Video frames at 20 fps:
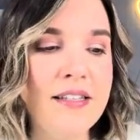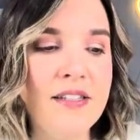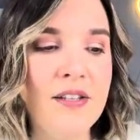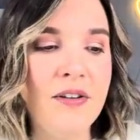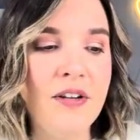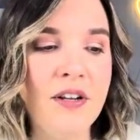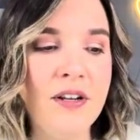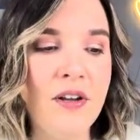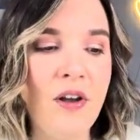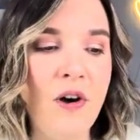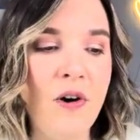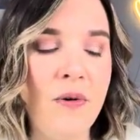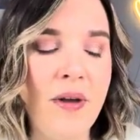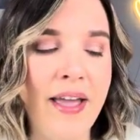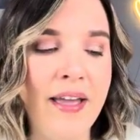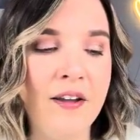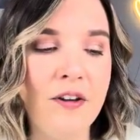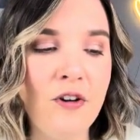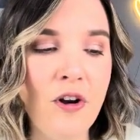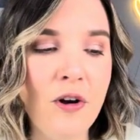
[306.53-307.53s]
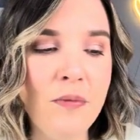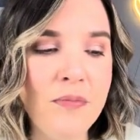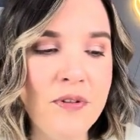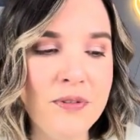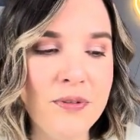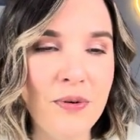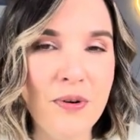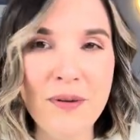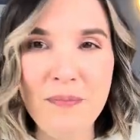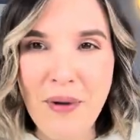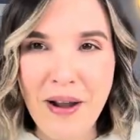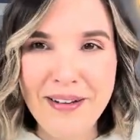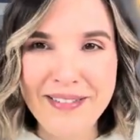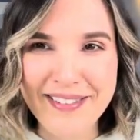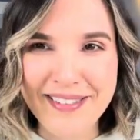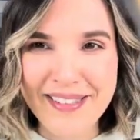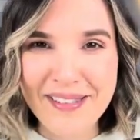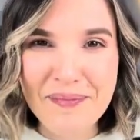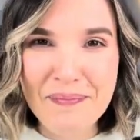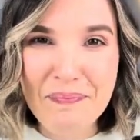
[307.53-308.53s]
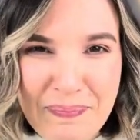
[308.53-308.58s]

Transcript: So you're gonna go and chrome those green parts.